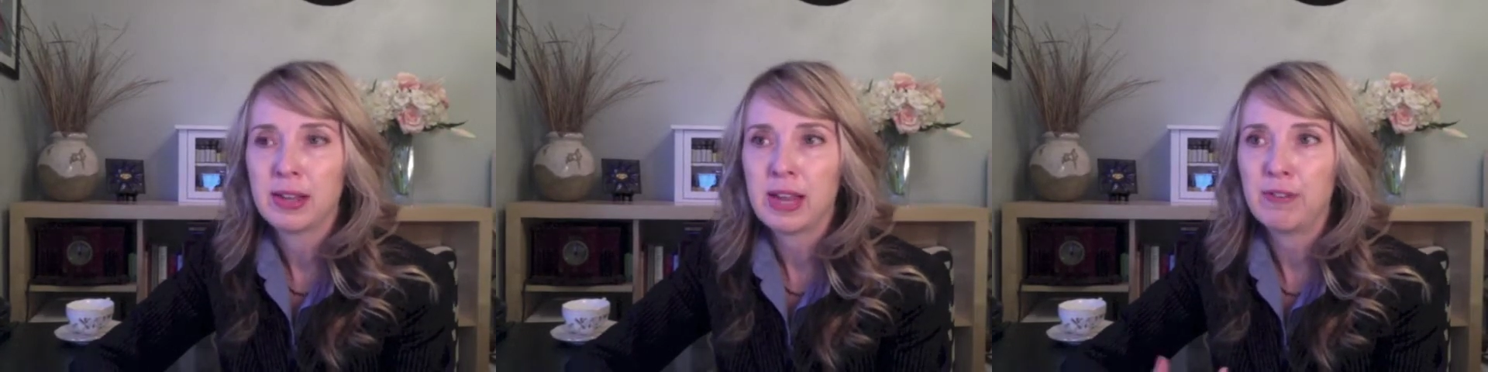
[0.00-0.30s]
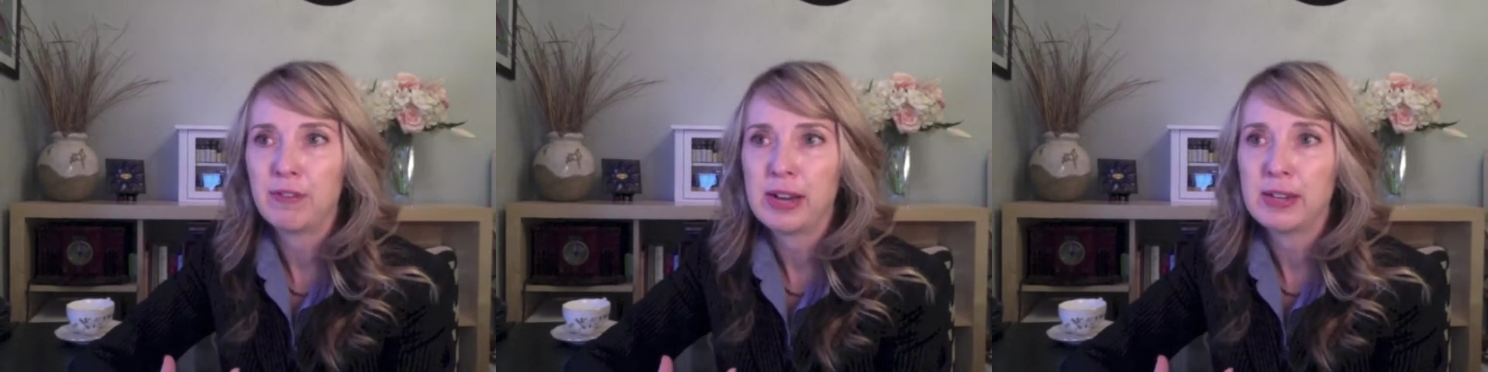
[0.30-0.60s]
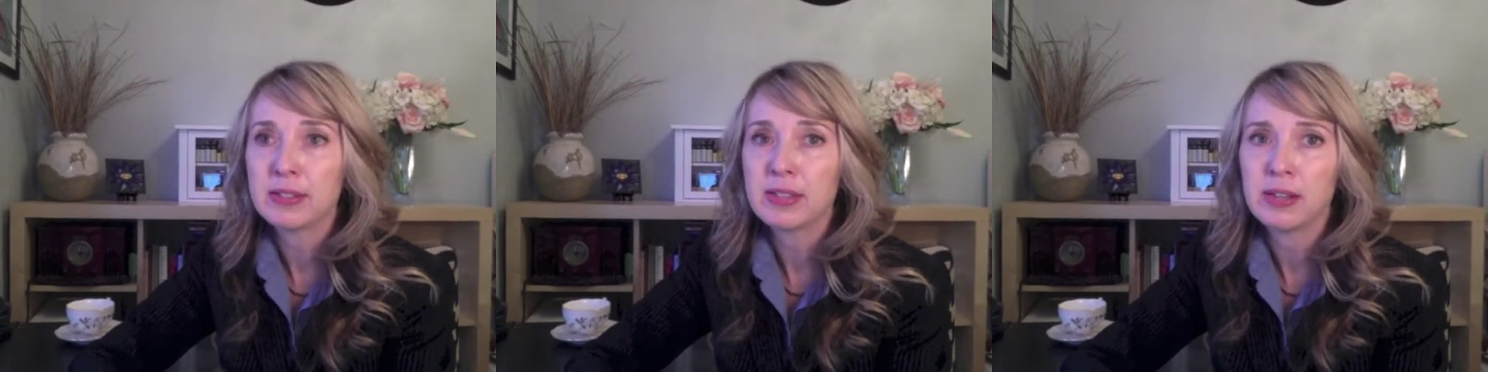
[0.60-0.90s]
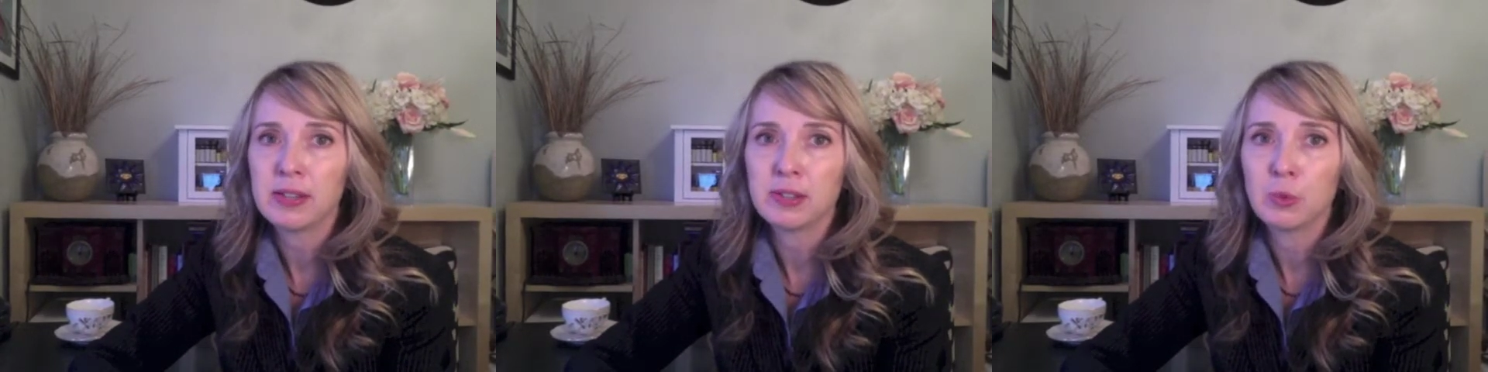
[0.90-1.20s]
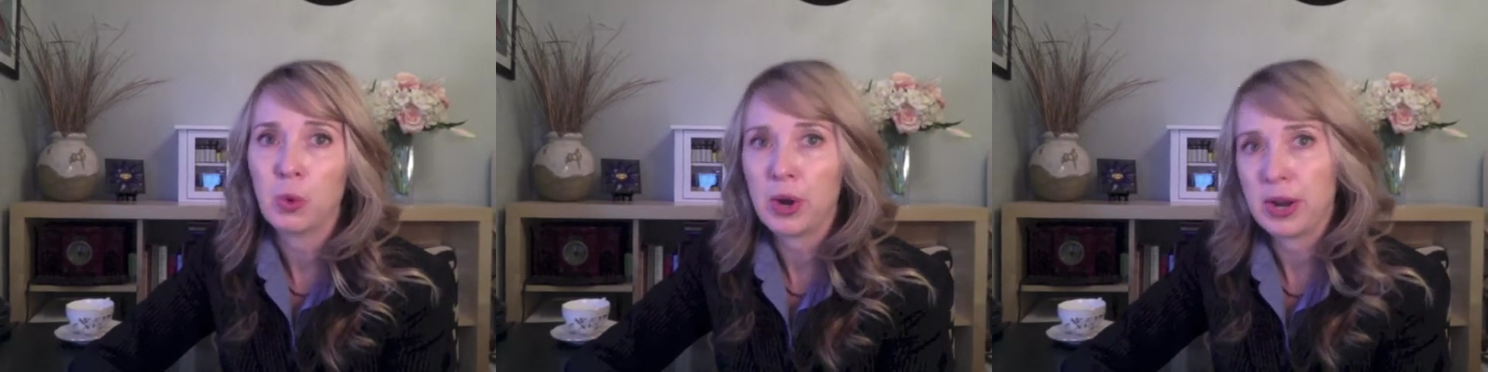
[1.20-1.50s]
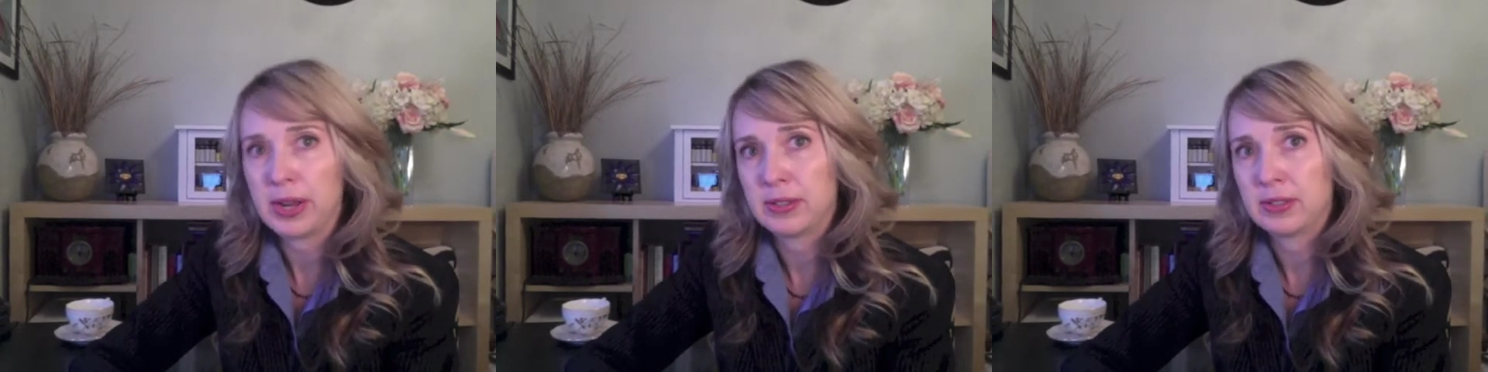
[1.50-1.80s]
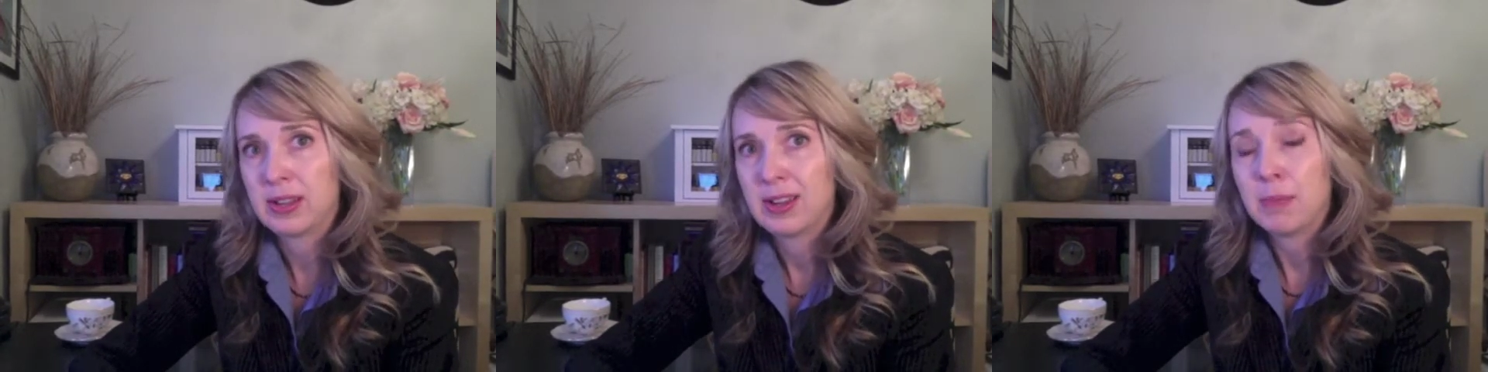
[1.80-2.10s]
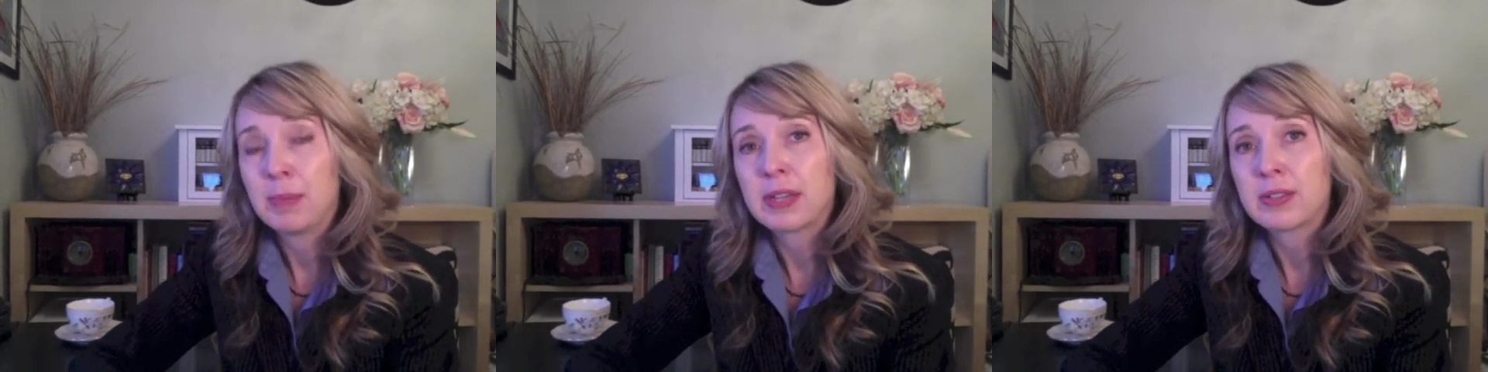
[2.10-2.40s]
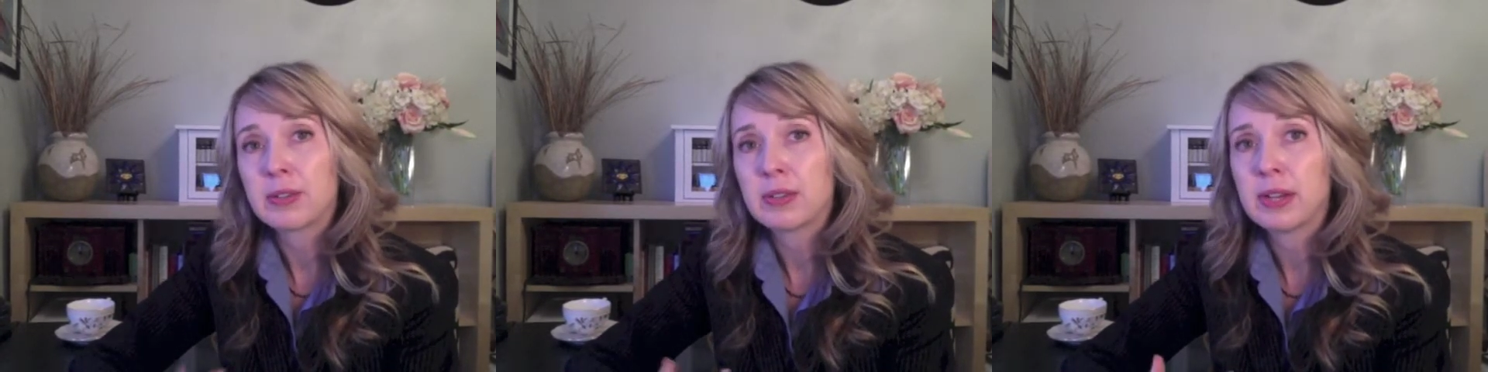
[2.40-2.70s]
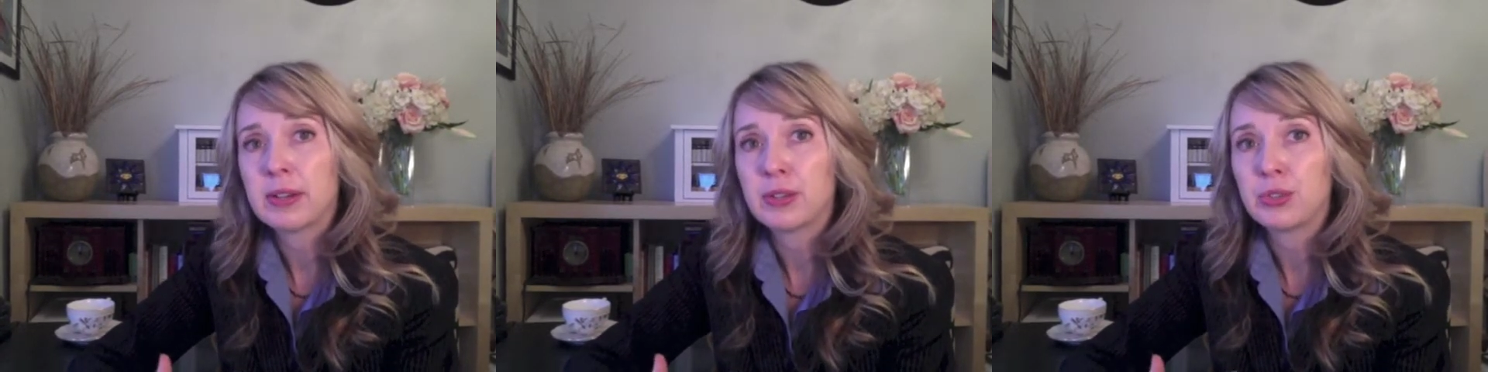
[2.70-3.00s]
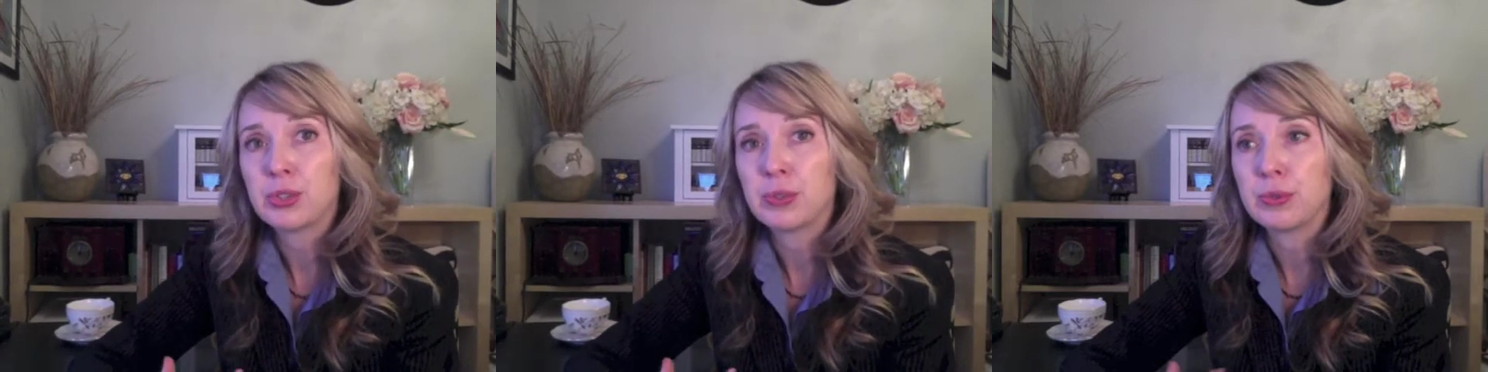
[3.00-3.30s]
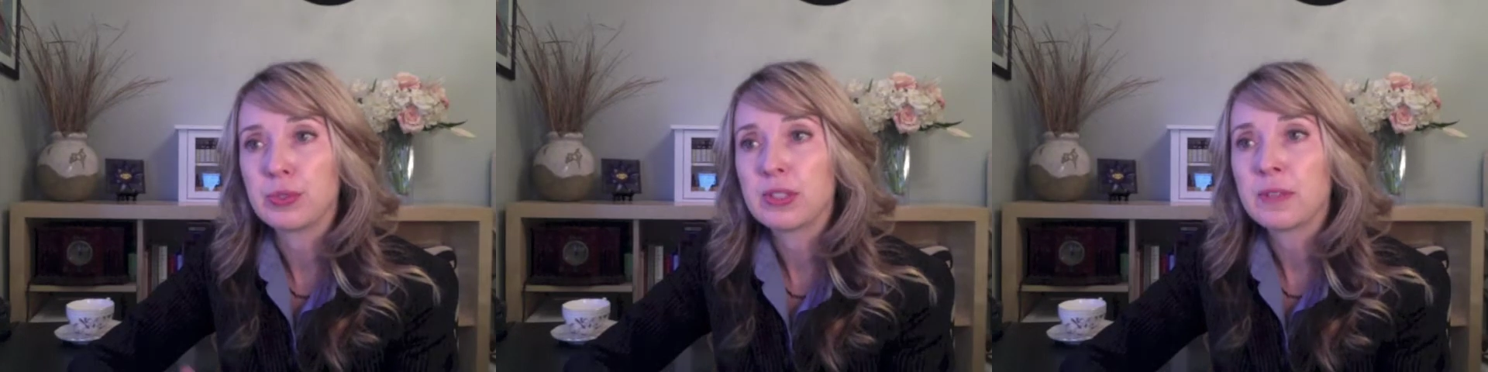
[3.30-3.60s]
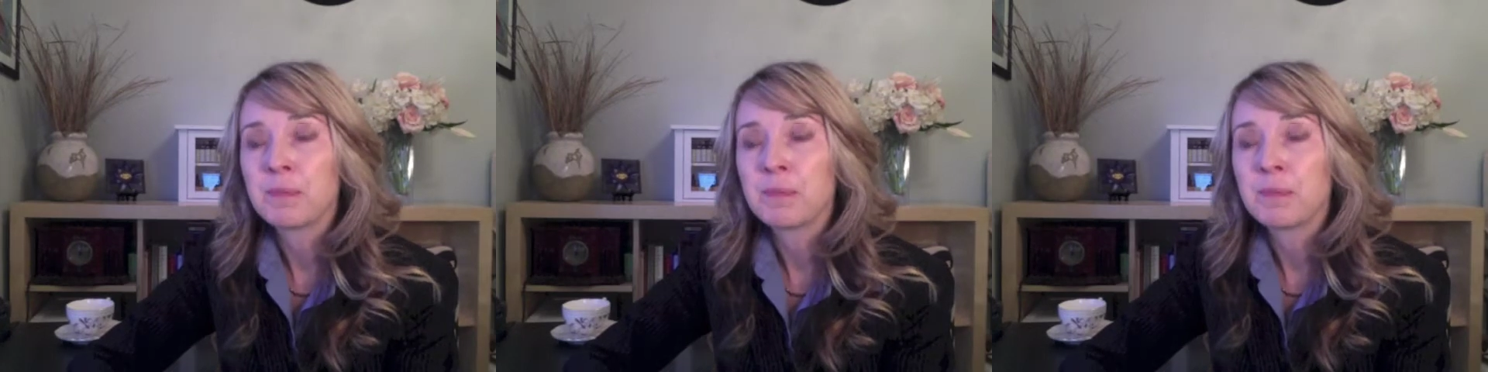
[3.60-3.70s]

advice that isn't wise because they're not in our shoes.